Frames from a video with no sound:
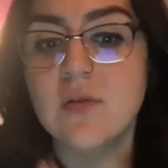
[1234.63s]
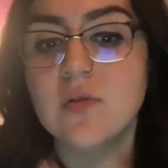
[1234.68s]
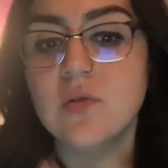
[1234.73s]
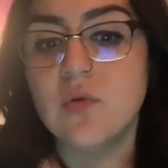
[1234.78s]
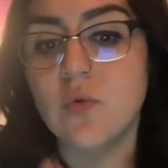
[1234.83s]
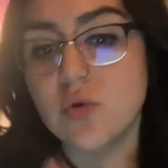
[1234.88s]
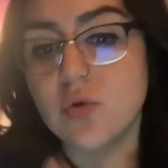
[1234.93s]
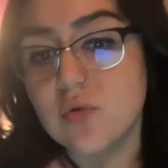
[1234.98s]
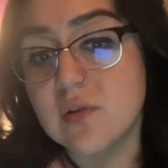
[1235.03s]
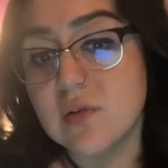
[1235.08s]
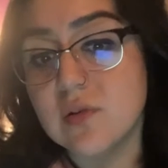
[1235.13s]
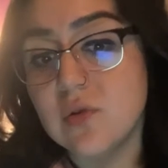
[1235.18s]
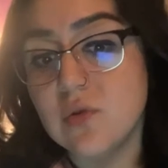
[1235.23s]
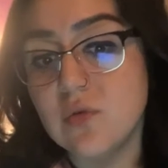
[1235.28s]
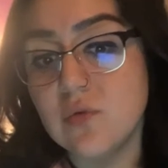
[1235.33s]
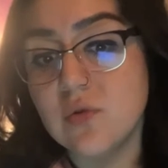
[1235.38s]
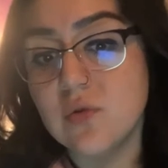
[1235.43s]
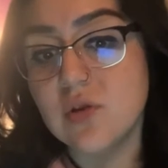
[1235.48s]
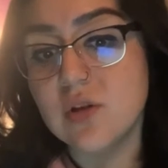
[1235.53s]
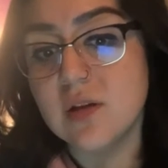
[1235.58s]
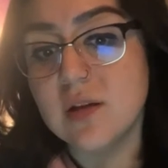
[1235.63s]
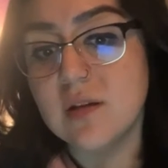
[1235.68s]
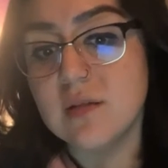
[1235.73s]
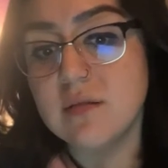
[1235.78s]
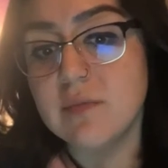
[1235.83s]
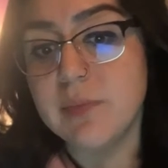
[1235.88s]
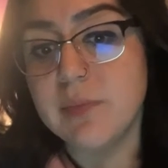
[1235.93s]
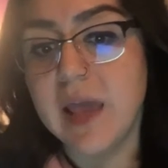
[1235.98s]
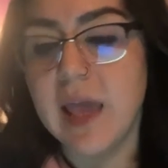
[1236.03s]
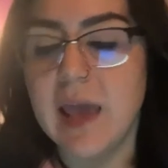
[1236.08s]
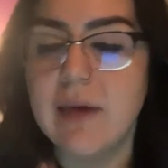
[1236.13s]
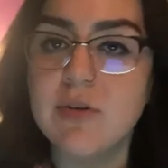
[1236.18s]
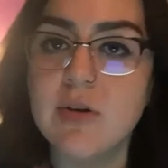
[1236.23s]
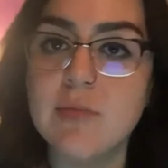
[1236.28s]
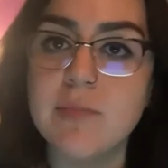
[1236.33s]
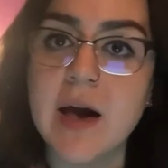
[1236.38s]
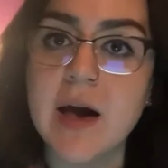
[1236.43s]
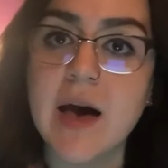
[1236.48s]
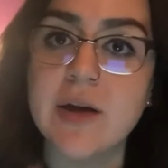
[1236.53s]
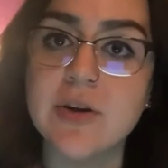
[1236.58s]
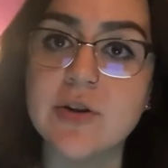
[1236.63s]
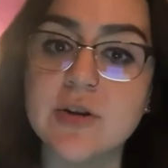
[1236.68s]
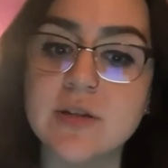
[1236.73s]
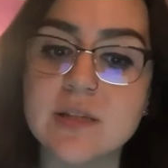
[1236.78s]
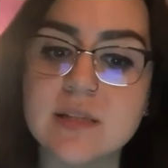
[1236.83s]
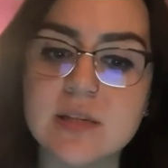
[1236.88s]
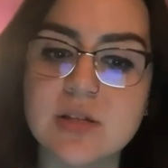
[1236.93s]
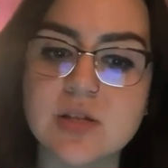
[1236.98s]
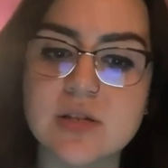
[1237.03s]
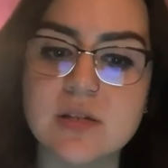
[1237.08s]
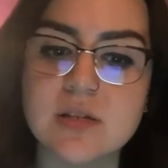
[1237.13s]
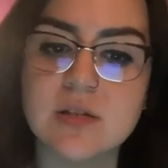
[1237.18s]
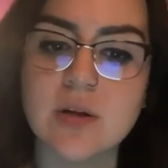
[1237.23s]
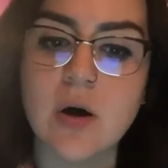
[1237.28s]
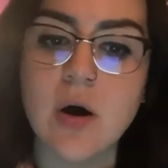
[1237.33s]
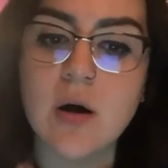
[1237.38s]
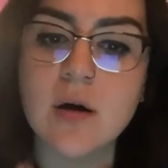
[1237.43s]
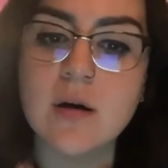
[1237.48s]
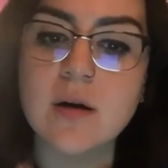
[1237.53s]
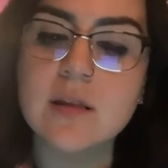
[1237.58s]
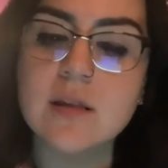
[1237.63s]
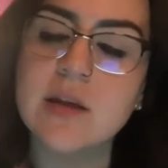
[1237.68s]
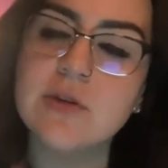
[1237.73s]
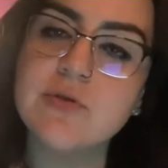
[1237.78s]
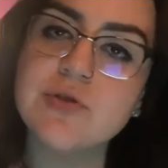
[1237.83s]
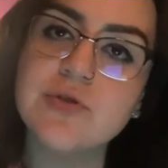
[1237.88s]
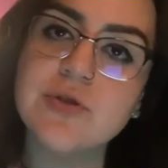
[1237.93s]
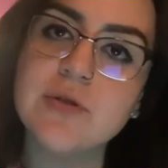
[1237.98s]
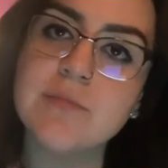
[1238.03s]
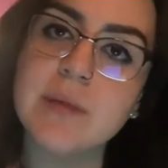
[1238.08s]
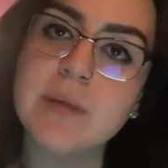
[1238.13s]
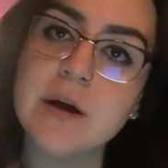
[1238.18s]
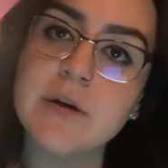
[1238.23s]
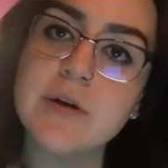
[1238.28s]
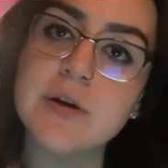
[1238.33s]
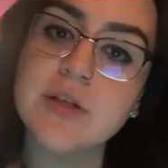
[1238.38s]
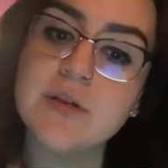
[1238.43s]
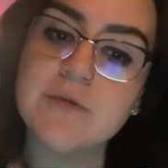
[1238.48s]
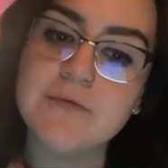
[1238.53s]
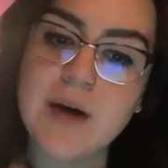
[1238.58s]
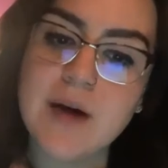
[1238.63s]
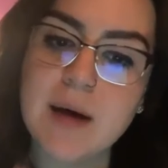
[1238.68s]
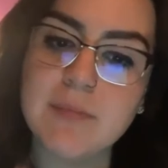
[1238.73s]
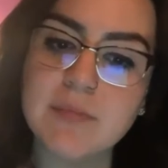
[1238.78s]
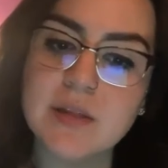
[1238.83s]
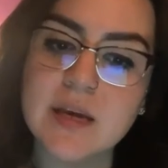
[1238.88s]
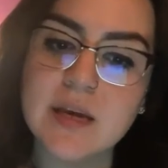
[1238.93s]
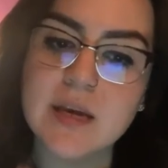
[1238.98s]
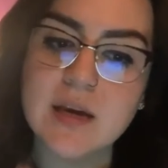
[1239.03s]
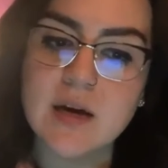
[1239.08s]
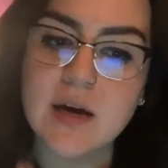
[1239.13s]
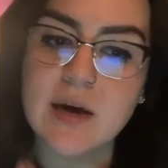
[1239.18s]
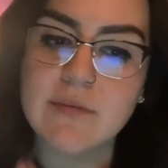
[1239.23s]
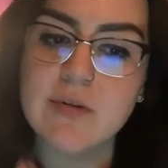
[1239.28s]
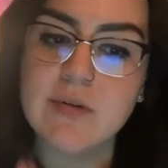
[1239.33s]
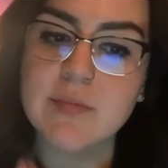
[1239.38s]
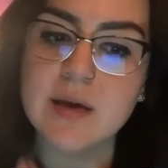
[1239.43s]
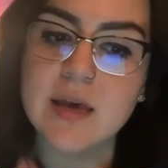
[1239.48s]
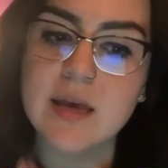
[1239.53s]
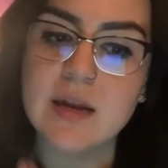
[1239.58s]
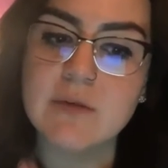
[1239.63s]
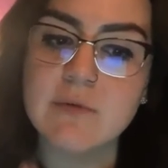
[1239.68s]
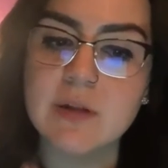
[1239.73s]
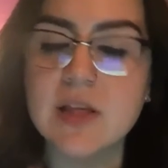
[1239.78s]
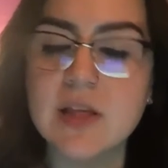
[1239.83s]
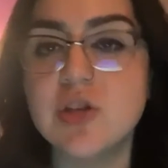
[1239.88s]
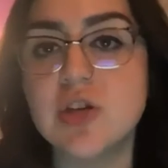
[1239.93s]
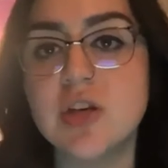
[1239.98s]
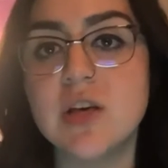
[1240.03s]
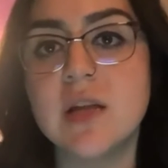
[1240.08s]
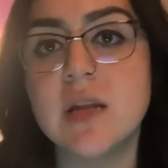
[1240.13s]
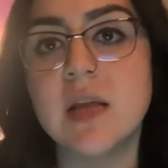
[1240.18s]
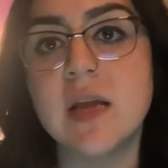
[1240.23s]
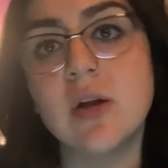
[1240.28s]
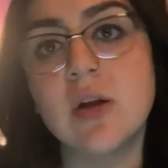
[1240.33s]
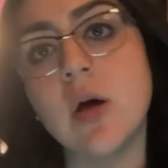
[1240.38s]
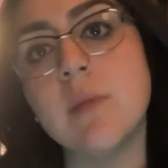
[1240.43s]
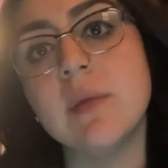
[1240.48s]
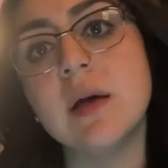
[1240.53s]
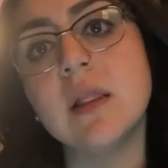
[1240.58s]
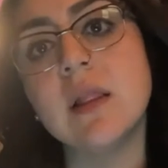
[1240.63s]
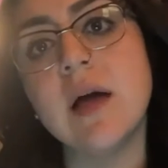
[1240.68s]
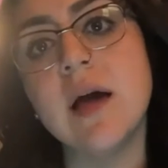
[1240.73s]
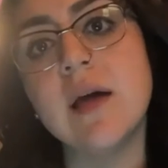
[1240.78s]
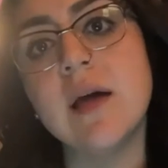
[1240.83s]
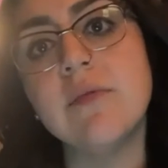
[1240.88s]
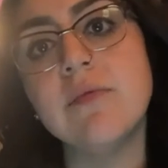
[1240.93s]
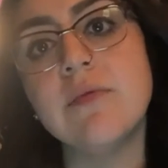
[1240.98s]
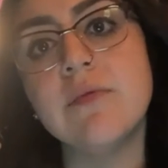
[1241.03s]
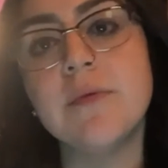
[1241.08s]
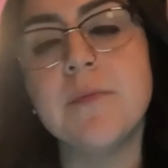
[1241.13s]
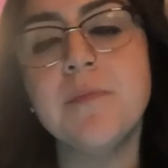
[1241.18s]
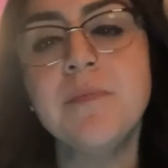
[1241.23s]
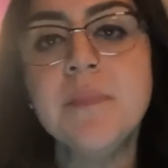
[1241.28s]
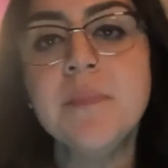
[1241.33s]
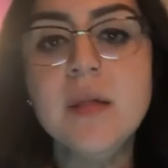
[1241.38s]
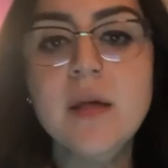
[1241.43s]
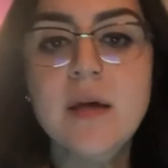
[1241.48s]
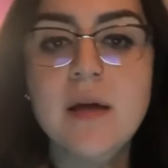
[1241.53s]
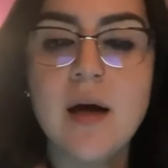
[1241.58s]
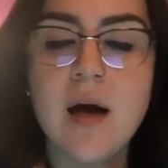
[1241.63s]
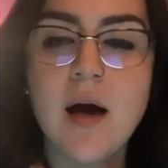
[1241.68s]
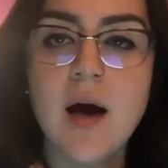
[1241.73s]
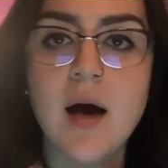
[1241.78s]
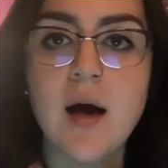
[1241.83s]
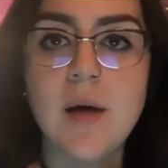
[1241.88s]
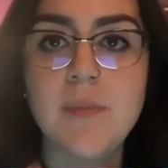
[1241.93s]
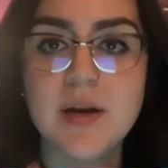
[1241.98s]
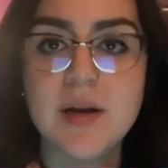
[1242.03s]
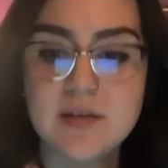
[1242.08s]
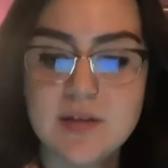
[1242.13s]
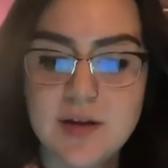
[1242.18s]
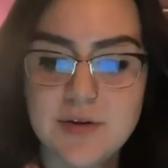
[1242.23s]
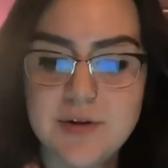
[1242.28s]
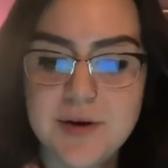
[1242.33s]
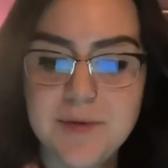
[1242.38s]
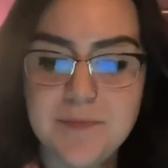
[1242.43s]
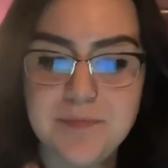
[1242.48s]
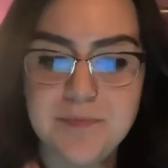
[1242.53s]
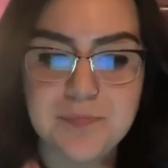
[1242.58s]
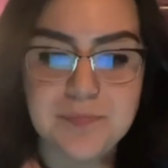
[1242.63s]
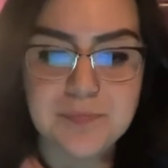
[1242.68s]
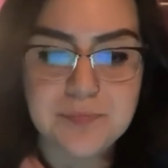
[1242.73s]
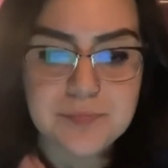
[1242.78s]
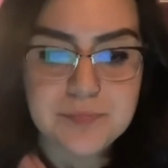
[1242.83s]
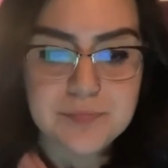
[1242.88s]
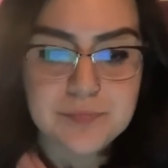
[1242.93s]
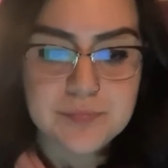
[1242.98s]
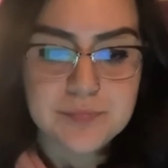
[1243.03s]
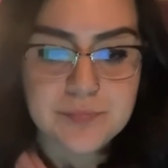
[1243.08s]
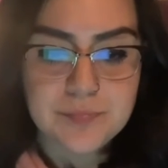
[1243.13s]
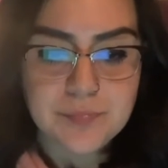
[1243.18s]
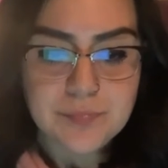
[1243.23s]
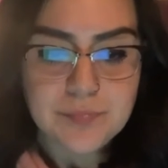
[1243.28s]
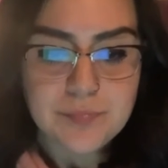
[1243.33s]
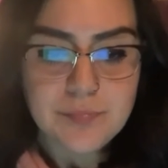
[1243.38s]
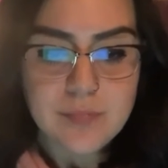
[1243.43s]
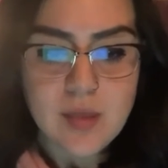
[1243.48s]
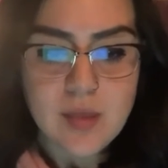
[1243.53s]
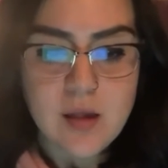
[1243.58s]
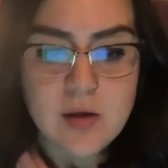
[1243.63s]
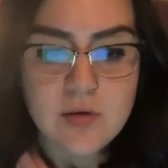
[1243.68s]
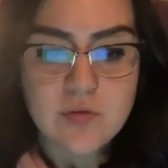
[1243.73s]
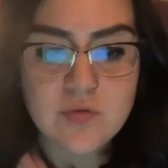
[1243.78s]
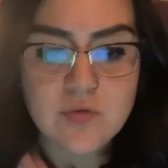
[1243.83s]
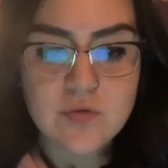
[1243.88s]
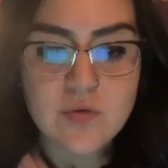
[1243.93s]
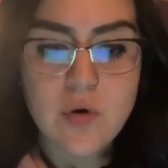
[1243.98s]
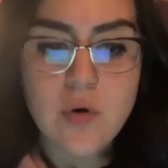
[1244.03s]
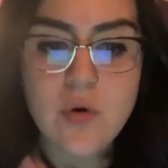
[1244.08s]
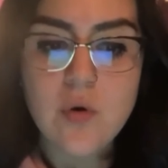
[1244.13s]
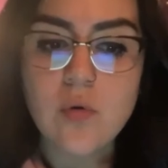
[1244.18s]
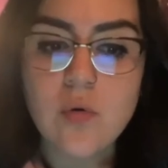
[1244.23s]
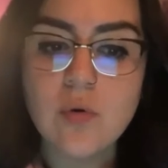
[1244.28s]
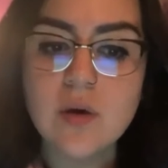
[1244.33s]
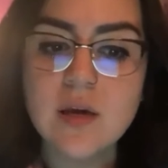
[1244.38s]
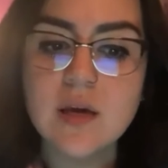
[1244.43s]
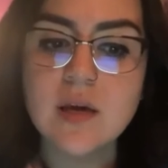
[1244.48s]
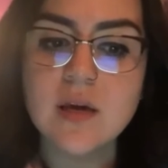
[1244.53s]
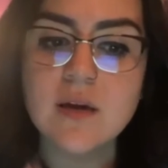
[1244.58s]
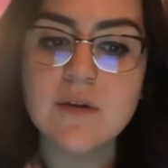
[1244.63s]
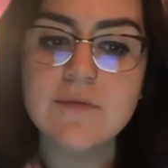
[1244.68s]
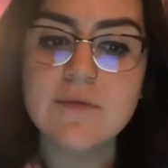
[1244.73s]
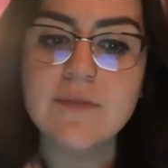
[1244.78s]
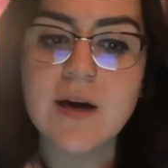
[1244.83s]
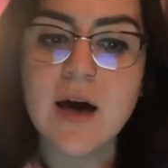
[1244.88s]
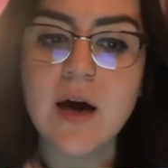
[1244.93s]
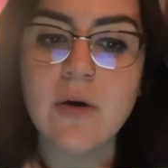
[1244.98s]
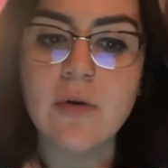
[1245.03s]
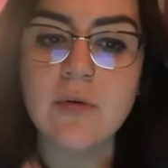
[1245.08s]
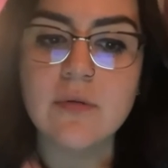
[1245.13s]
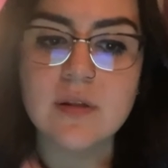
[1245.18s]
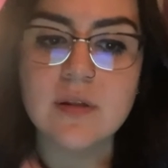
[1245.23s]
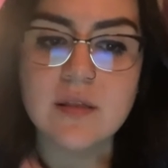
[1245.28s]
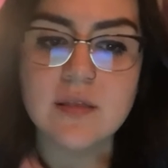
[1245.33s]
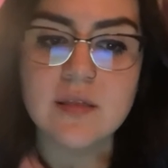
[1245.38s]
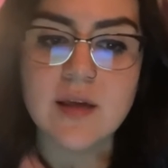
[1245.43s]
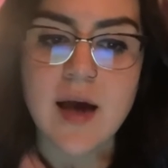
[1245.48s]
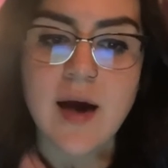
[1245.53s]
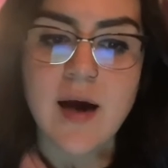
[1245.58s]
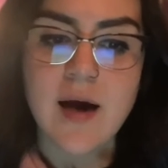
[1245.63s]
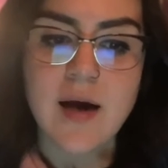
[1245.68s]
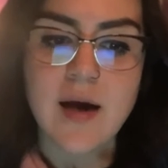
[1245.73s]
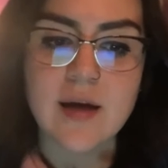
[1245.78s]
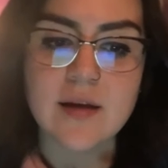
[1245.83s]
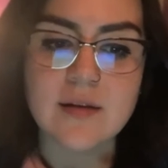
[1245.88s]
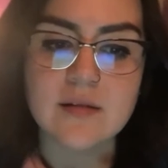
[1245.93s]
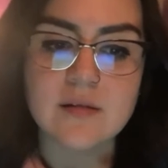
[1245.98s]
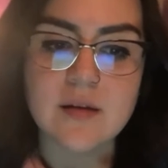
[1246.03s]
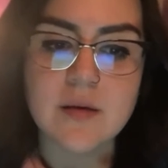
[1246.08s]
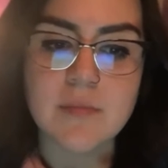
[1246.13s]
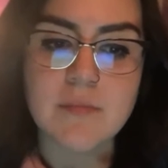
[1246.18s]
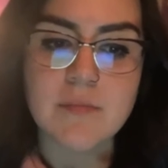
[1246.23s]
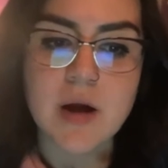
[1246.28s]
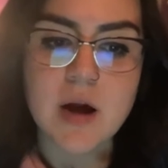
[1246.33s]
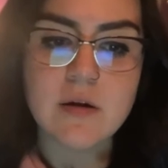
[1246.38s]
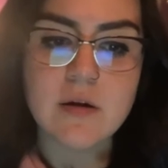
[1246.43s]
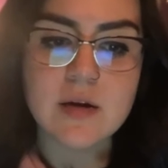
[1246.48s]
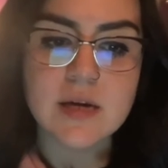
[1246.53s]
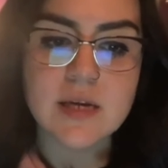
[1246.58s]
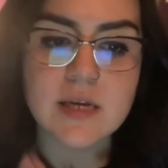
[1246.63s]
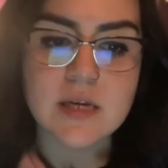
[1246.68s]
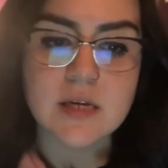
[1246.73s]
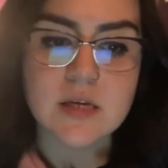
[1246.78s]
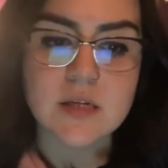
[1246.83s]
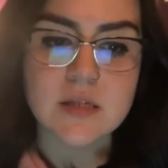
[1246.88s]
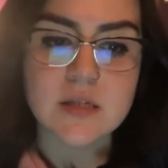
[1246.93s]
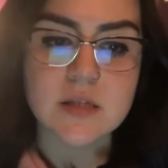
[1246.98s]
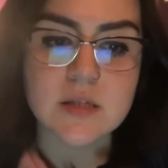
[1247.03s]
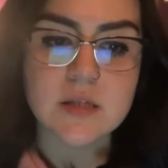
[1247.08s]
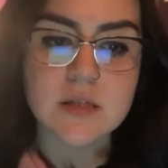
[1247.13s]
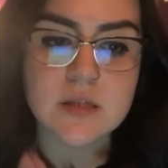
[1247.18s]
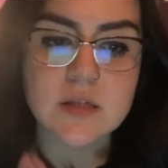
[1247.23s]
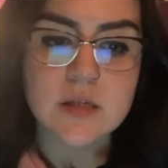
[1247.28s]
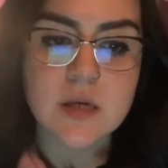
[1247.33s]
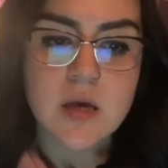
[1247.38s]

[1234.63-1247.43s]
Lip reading: social institutions, behavior patterns such as art, literature, marriage, family, government, religion, economic life, etc. So he found that Americans